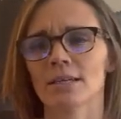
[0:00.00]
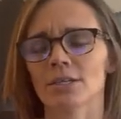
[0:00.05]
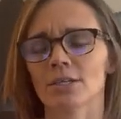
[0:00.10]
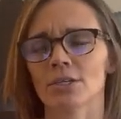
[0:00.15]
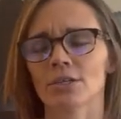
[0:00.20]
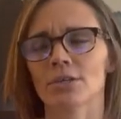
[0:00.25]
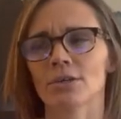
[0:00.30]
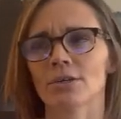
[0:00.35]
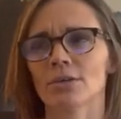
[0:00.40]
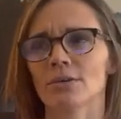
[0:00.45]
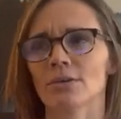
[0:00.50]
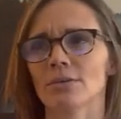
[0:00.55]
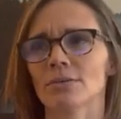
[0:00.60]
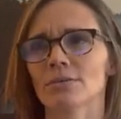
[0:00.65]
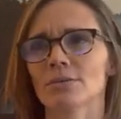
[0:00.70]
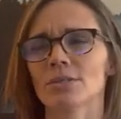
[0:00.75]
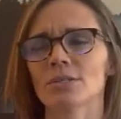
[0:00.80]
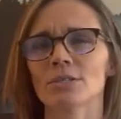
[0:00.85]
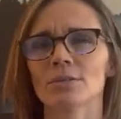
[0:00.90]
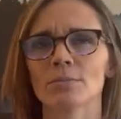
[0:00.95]
you know
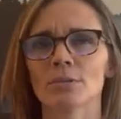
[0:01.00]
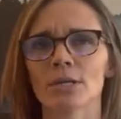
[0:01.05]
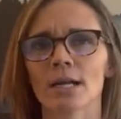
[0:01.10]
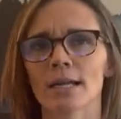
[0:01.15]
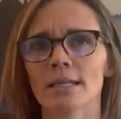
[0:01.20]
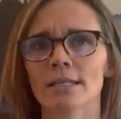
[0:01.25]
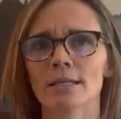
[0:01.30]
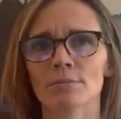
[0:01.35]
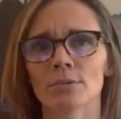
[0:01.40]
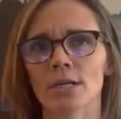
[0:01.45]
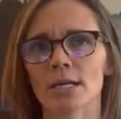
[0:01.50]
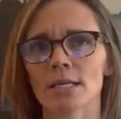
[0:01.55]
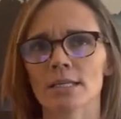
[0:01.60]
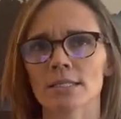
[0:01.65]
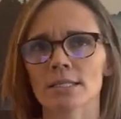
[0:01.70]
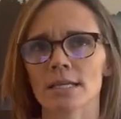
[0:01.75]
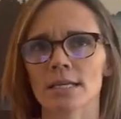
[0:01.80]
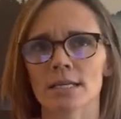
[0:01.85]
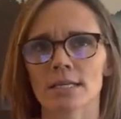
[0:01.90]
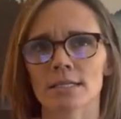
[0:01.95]
super highly
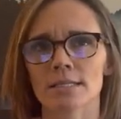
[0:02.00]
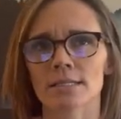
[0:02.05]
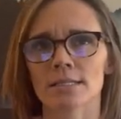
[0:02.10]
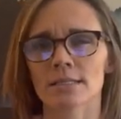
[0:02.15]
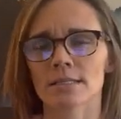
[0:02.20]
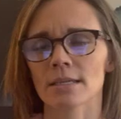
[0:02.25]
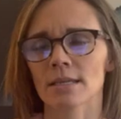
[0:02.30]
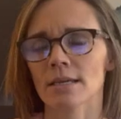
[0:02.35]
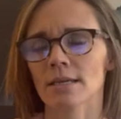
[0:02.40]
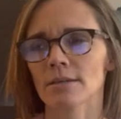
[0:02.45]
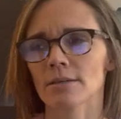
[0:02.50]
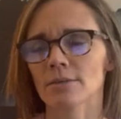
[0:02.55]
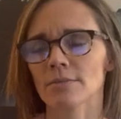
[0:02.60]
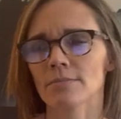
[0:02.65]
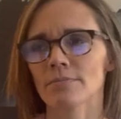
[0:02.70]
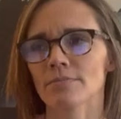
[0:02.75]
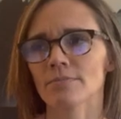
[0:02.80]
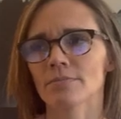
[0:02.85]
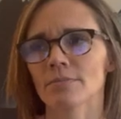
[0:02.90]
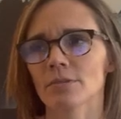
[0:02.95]
processed
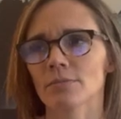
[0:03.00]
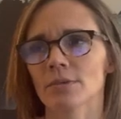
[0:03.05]
um,